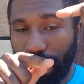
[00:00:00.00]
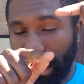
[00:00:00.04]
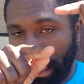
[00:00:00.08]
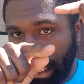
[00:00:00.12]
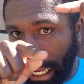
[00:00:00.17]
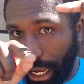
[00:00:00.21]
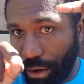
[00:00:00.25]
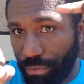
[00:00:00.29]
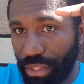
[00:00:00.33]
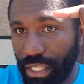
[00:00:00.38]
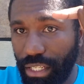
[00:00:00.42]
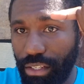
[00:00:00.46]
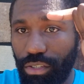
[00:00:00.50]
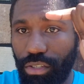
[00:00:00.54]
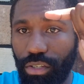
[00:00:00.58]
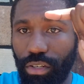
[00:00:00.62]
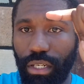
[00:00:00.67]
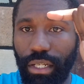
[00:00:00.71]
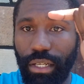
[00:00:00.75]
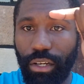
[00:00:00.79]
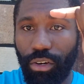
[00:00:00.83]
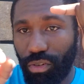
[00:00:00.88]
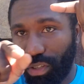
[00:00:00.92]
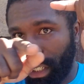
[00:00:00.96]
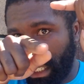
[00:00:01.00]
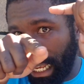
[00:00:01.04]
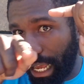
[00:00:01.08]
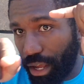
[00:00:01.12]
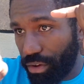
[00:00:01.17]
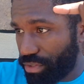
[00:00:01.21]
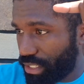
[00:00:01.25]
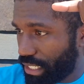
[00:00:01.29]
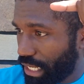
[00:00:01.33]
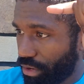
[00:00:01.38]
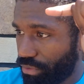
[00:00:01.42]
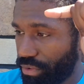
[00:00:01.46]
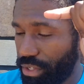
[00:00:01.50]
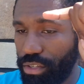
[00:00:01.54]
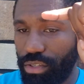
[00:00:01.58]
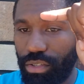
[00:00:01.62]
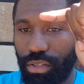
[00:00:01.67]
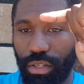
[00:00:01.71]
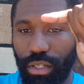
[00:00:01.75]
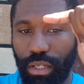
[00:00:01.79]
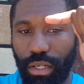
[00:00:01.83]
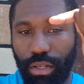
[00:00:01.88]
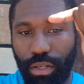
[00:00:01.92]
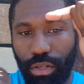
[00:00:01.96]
southeasterly or southeasterly.